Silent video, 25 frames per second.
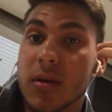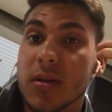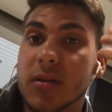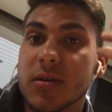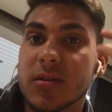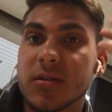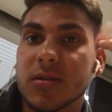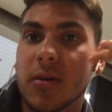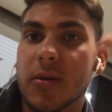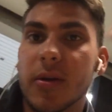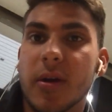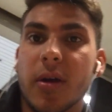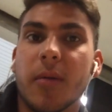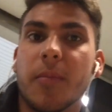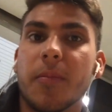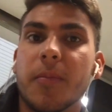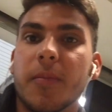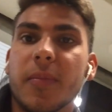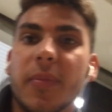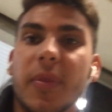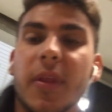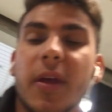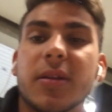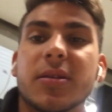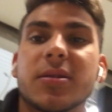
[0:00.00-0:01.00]
So, yep,
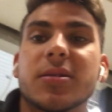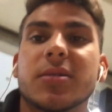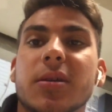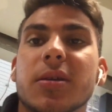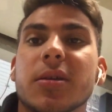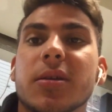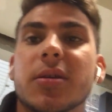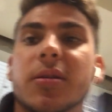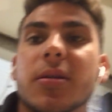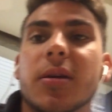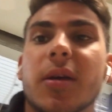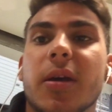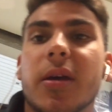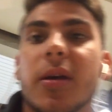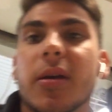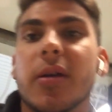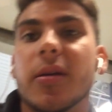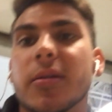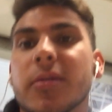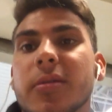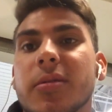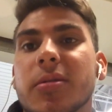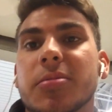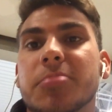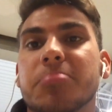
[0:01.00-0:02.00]
that's it.
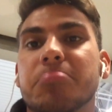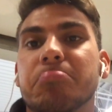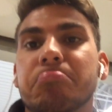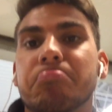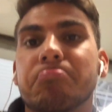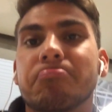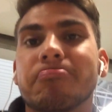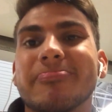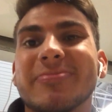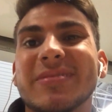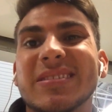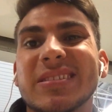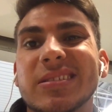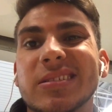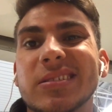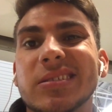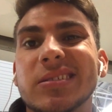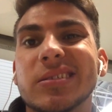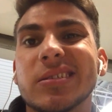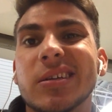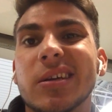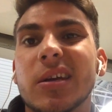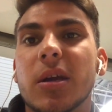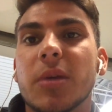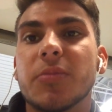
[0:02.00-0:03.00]
And
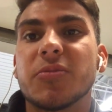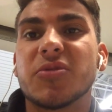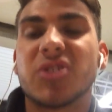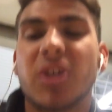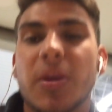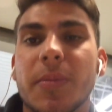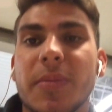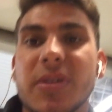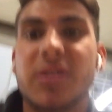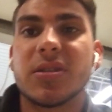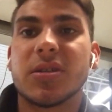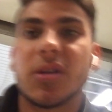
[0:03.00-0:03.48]
just going to be